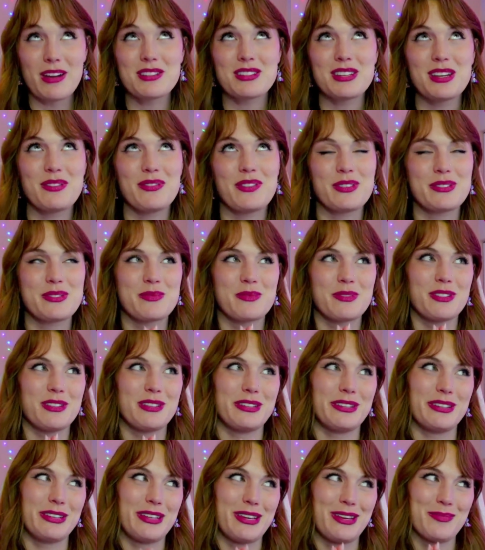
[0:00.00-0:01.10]
actually I found some really
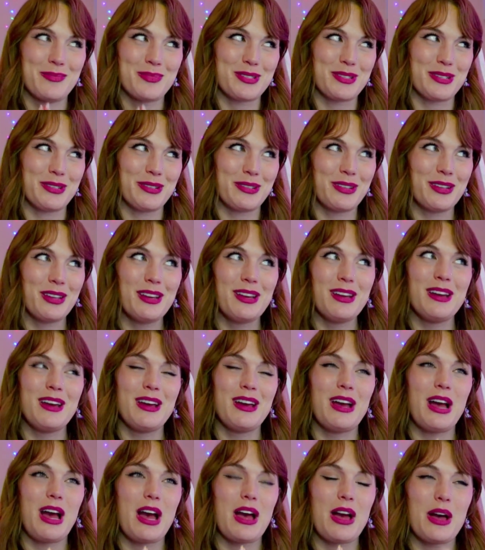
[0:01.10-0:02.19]
good games there.
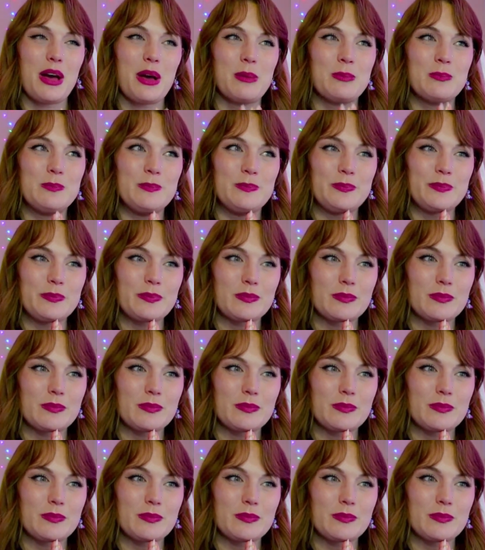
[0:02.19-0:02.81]
Um,